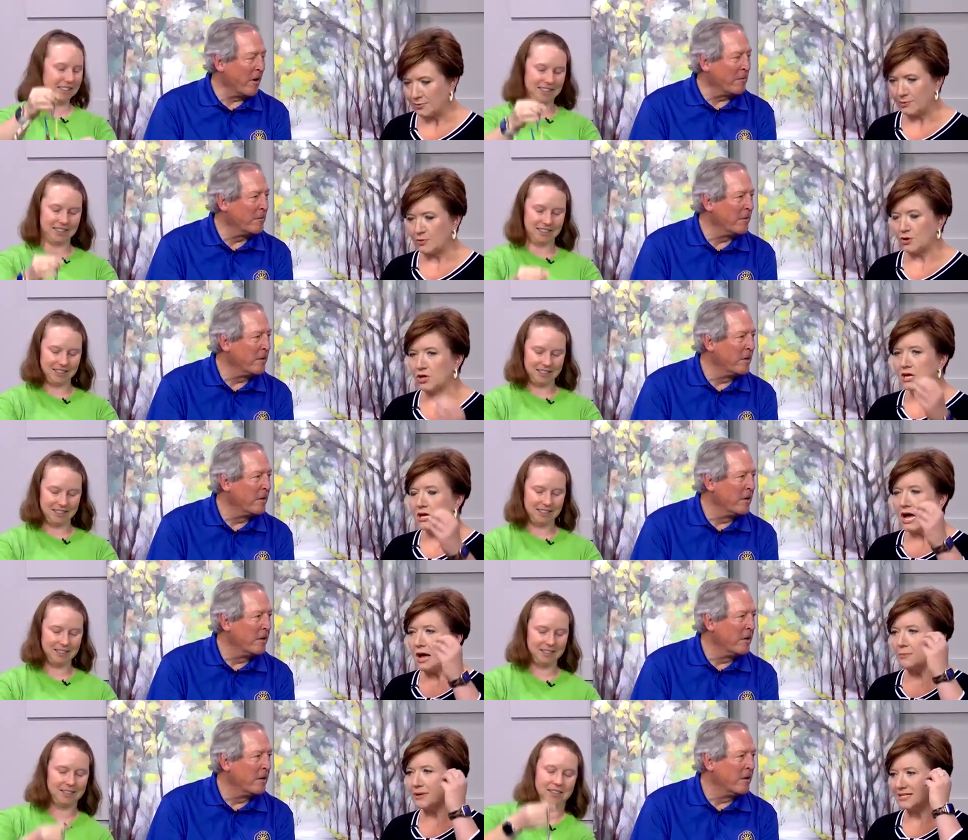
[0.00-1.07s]
Speaker 1: people
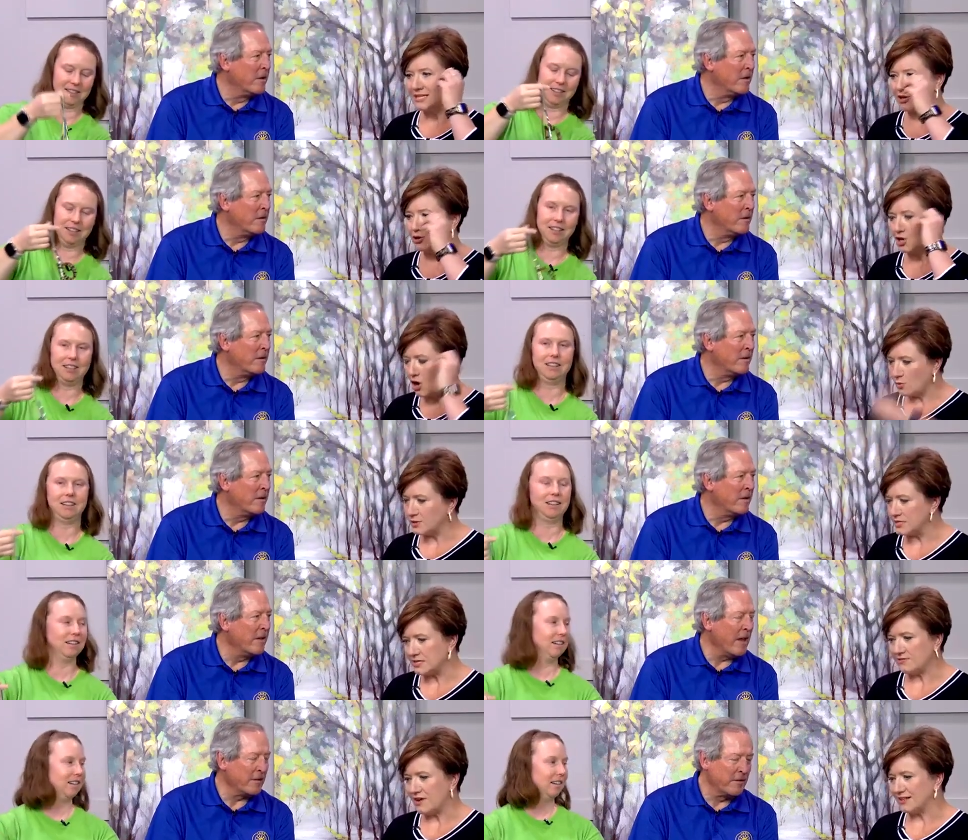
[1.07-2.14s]
um, because I know you always need
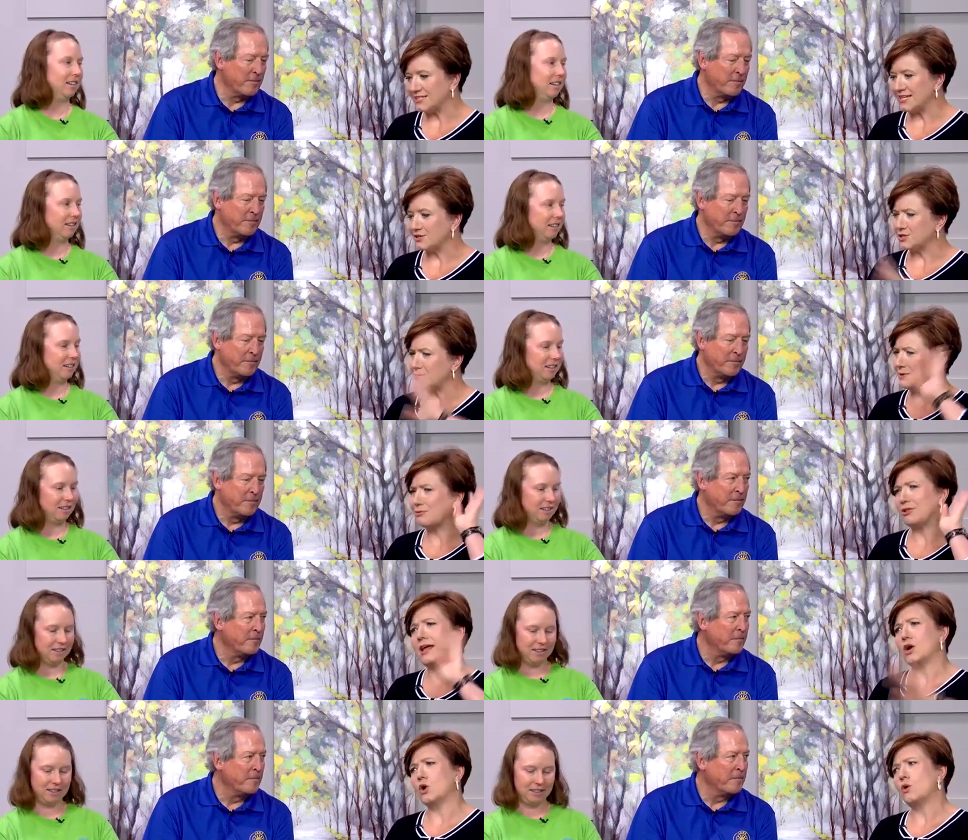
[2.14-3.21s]
yes. volunteers and people are
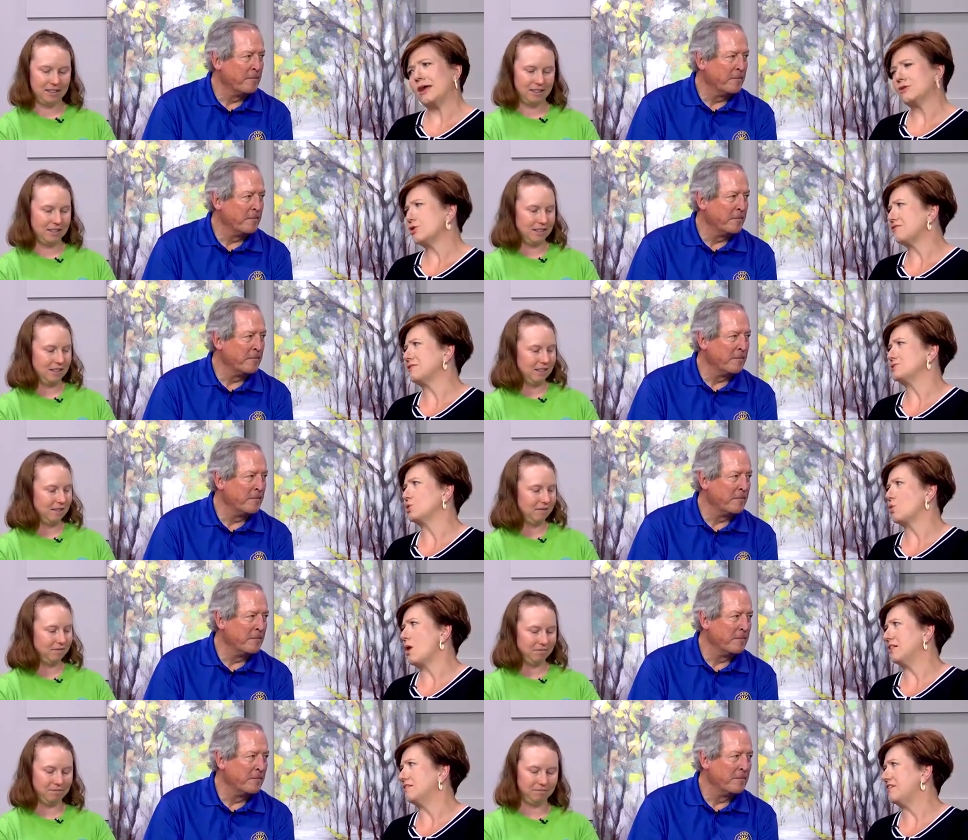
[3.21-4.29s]
like, oh, I don't know if I'm so
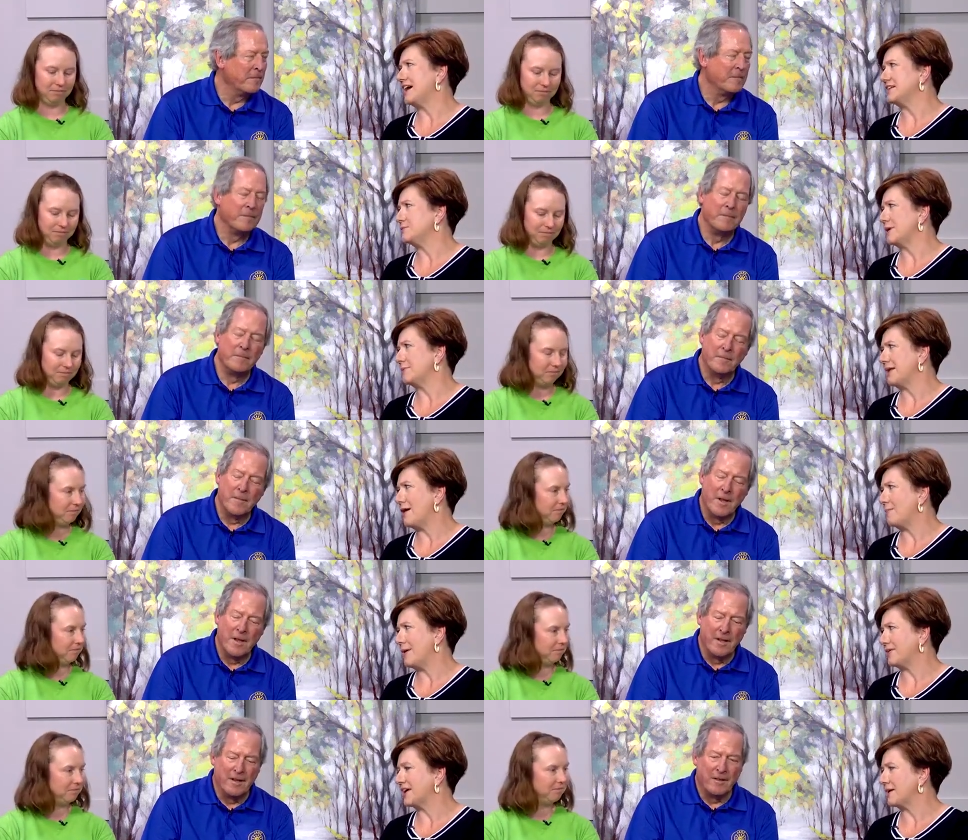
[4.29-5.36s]
qualified to be able to help out
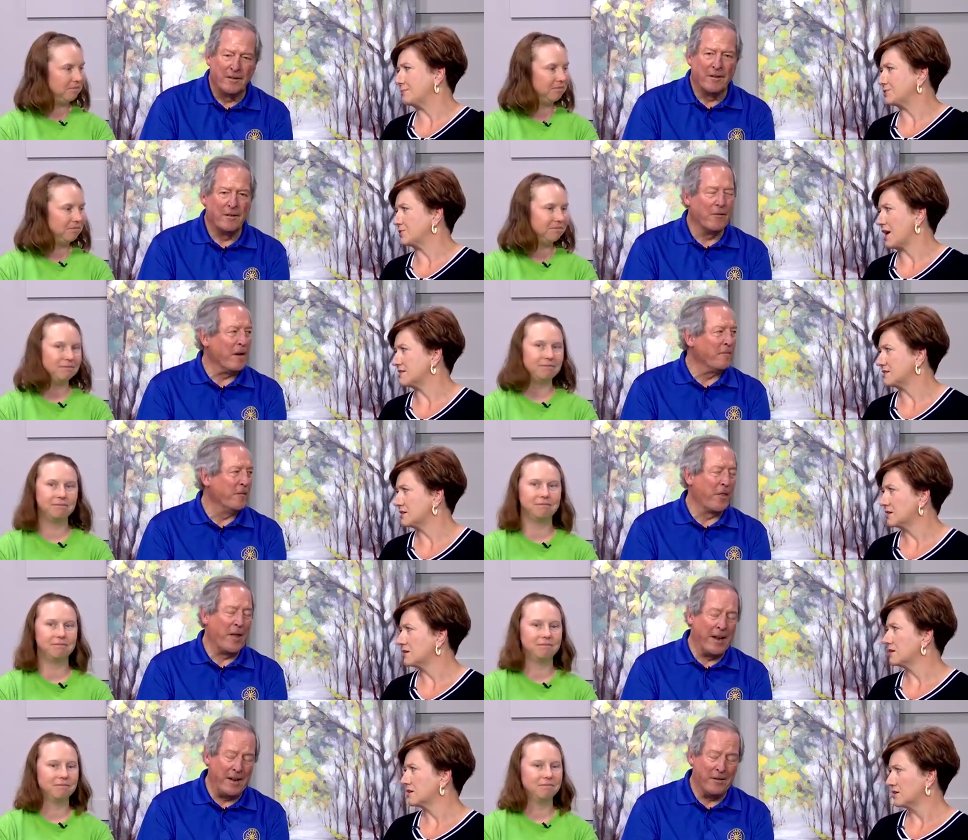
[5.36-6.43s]
at Camp Blue Skies. Right. Well,
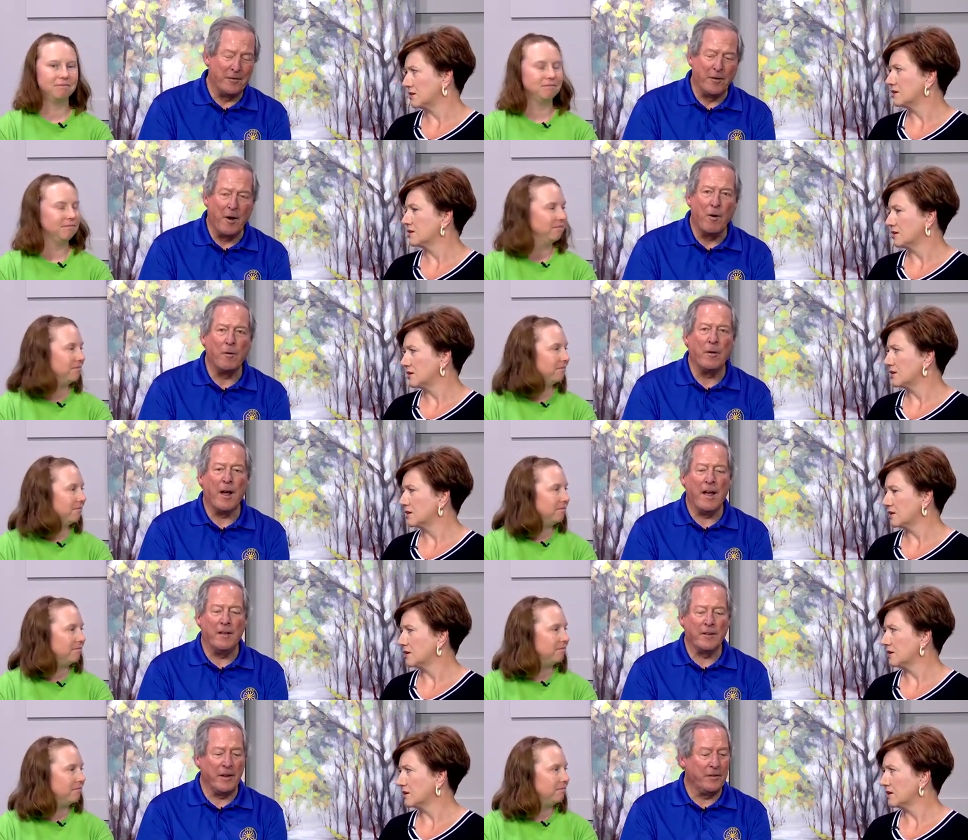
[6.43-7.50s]
Speaker 2: thank you. So, as
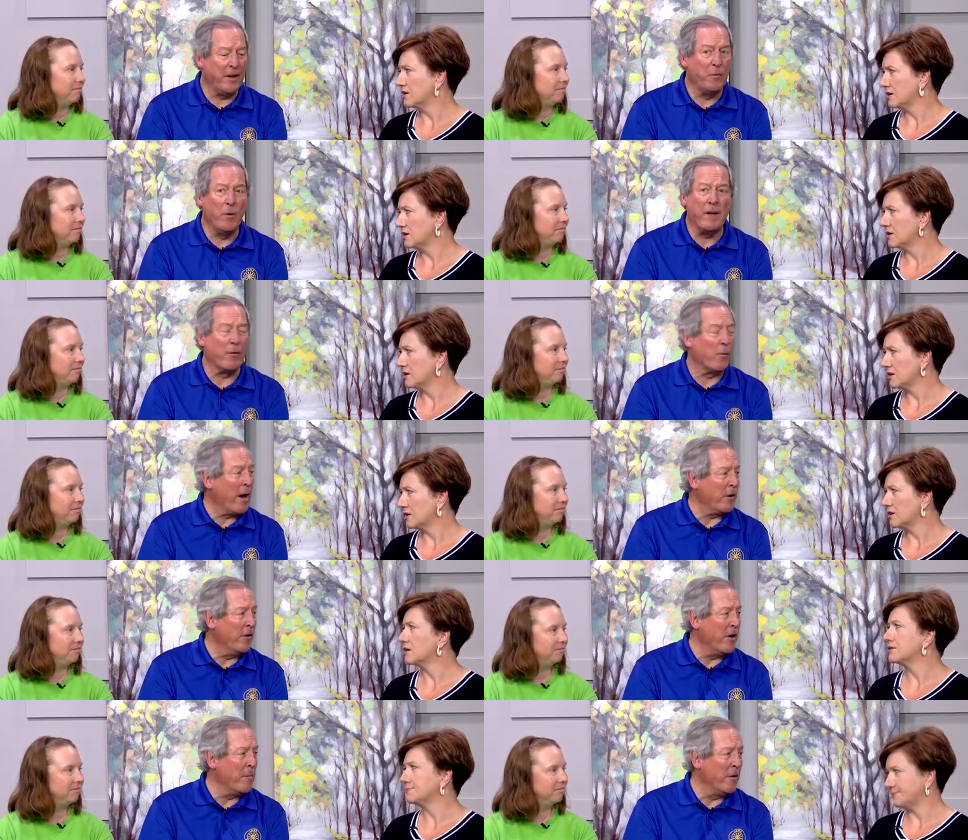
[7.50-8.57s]
I said, we have a record
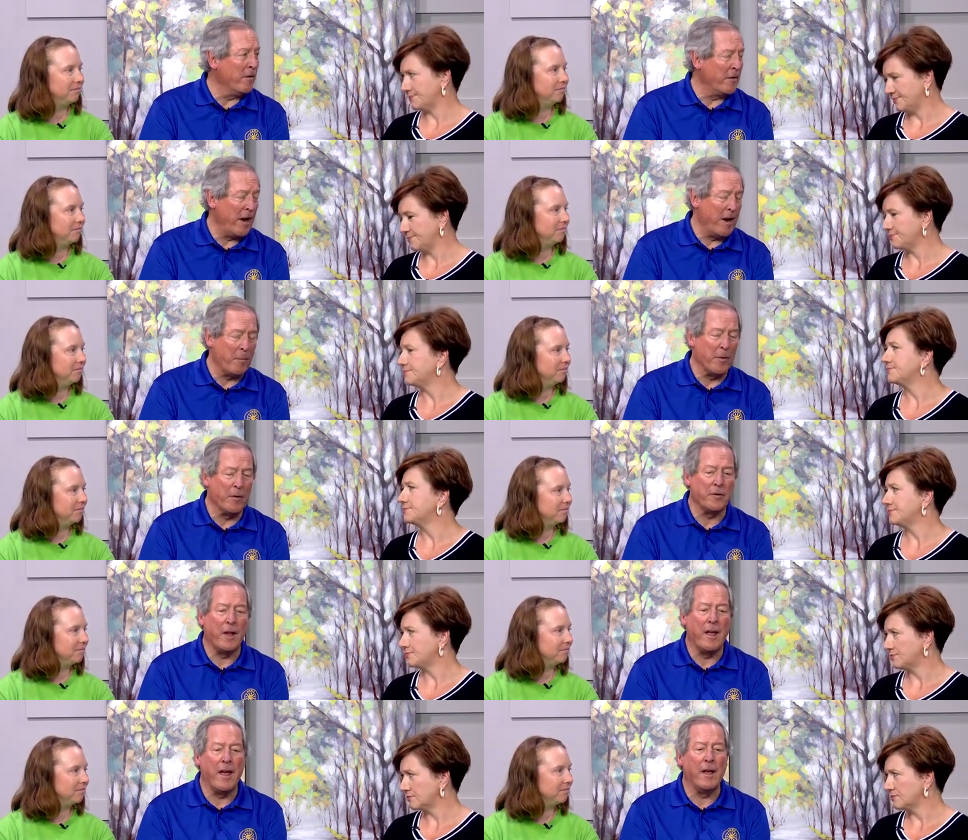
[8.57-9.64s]
number of campers
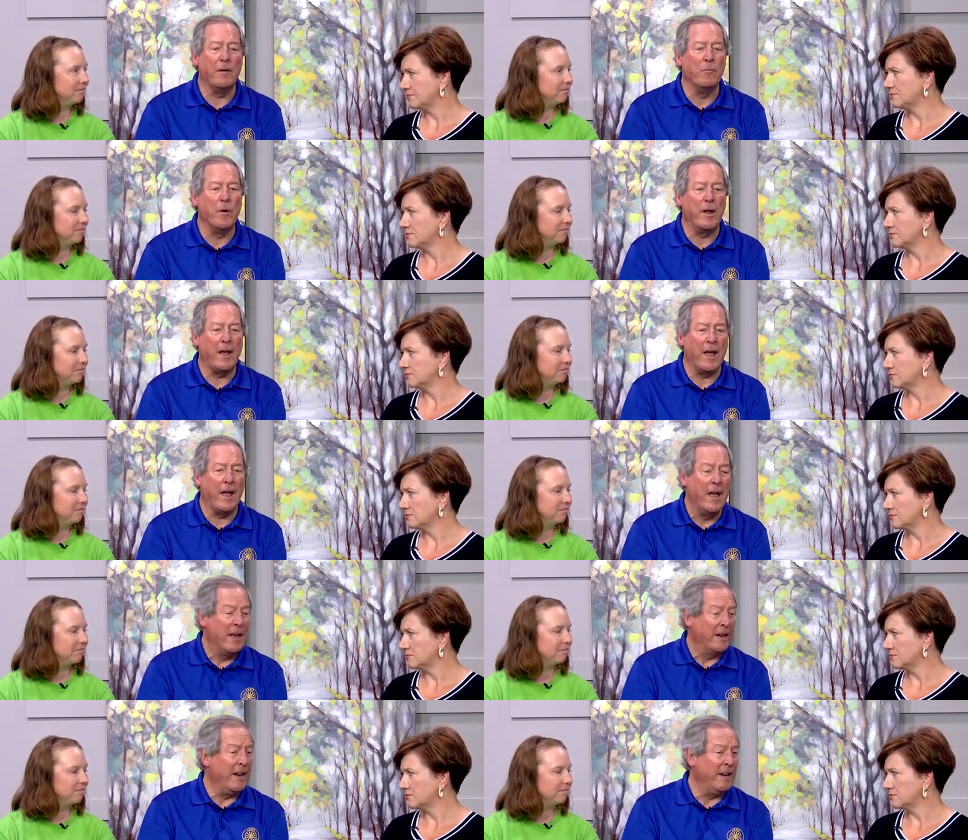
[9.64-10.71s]
and we
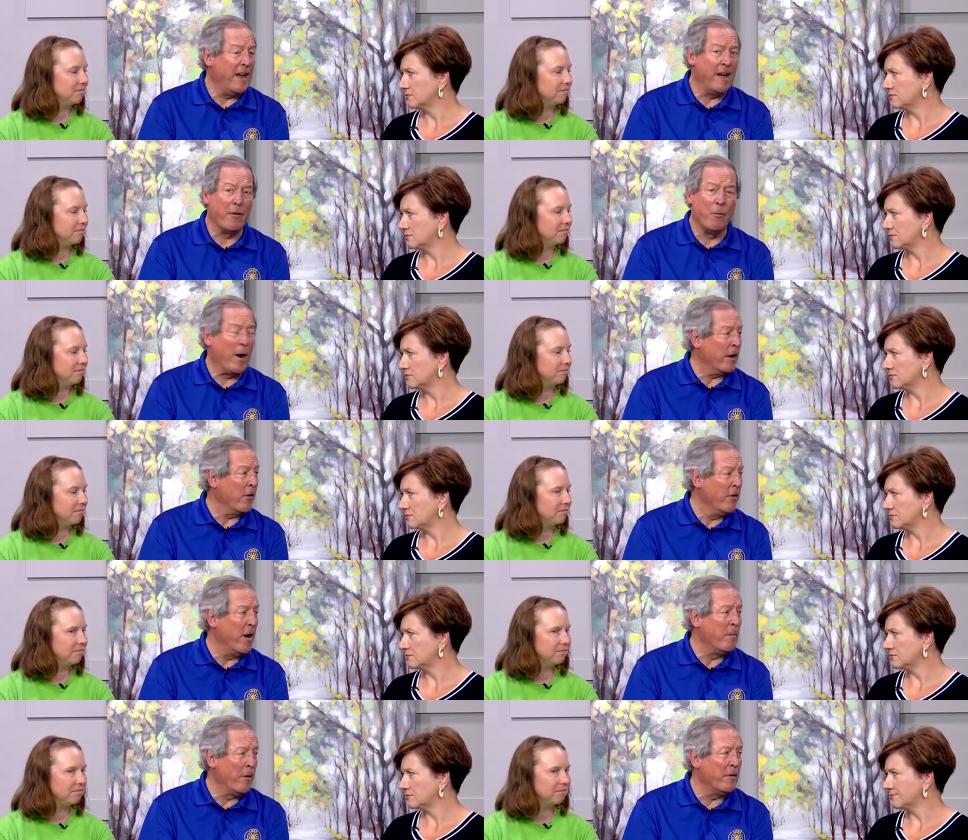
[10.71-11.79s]
need to have a record
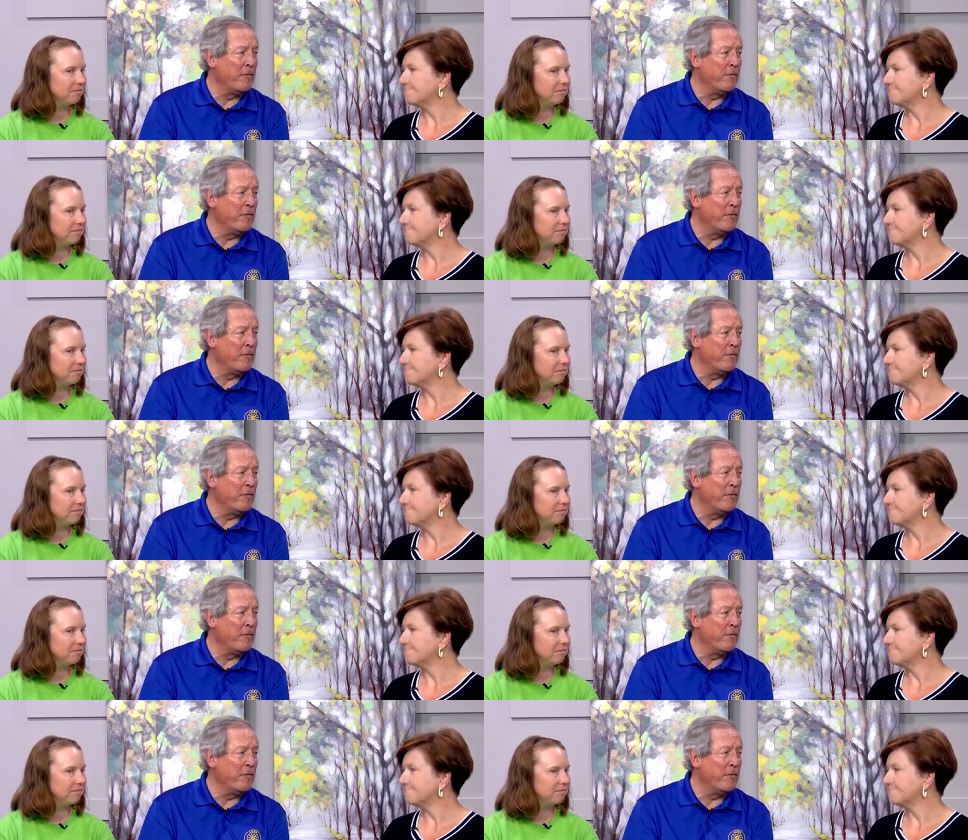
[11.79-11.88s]
number of